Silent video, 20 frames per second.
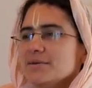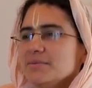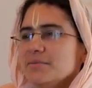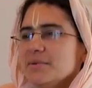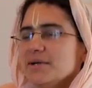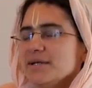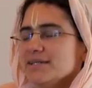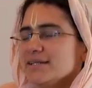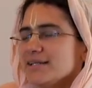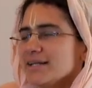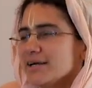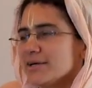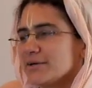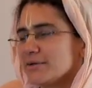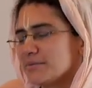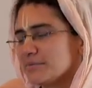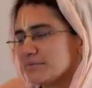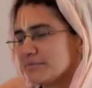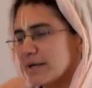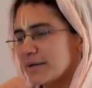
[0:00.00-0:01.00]
But
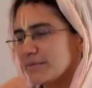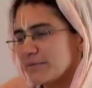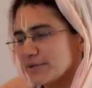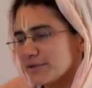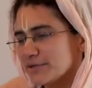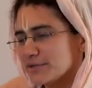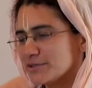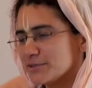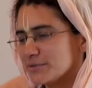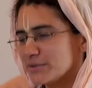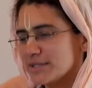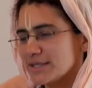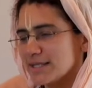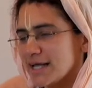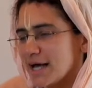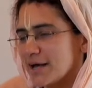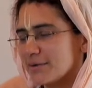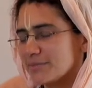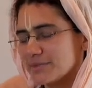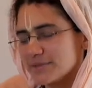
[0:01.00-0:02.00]
maybe they're doing
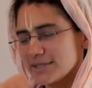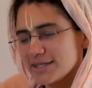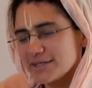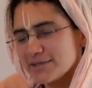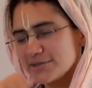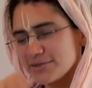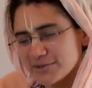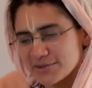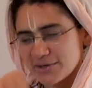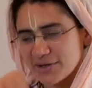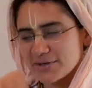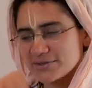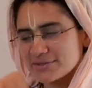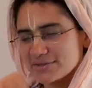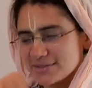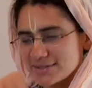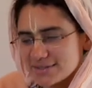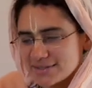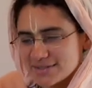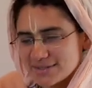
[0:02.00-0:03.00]
that, but then they're
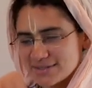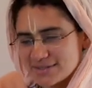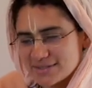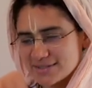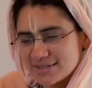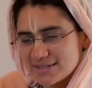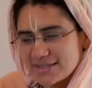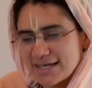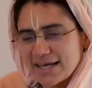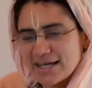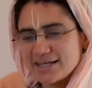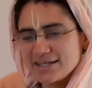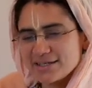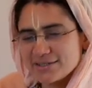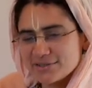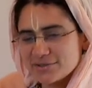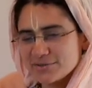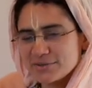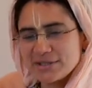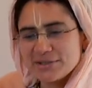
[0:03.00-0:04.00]
not
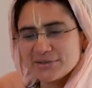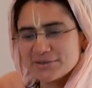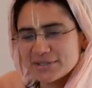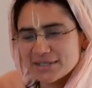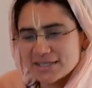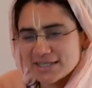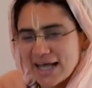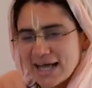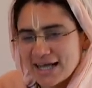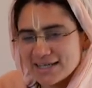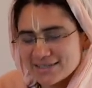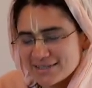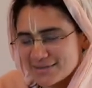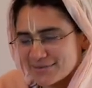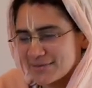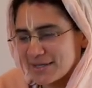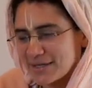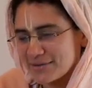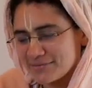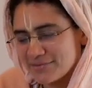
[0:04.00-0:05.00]
staying to hear the class
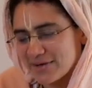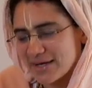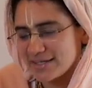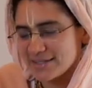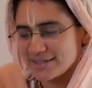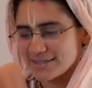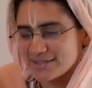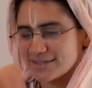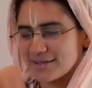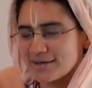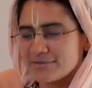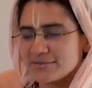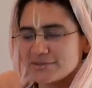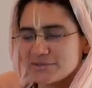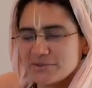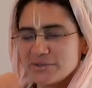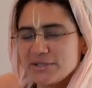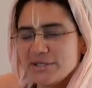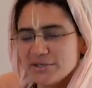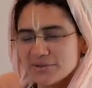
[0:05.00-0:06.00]
of that Vaishnava,
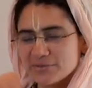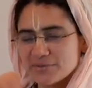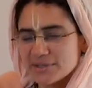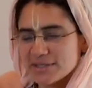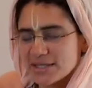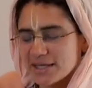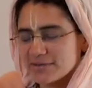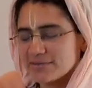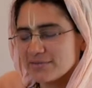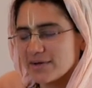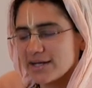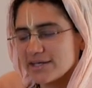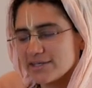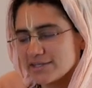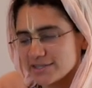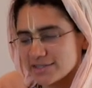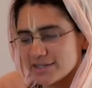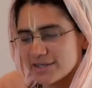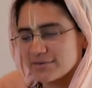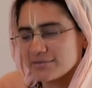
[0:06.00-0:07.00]
to hear what that
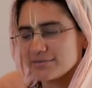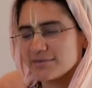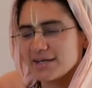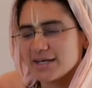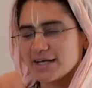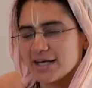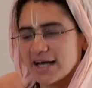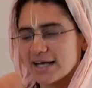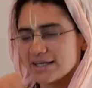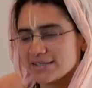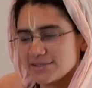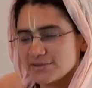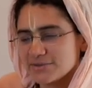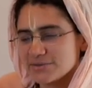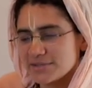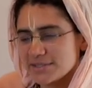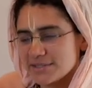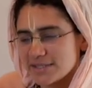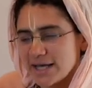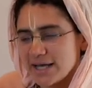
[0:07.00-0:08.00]
Vaishnava has
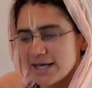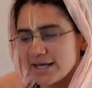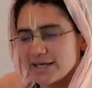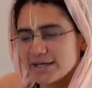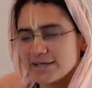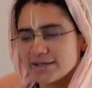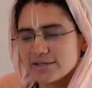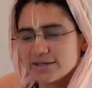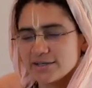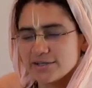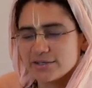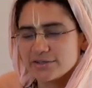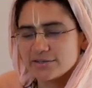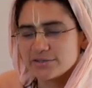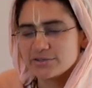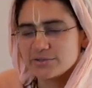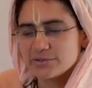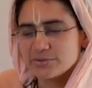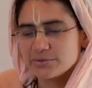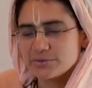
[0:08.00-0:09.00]
to say,
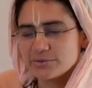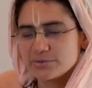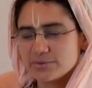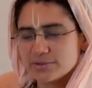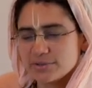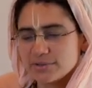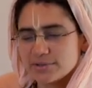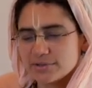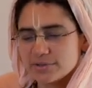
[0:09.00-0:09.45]
to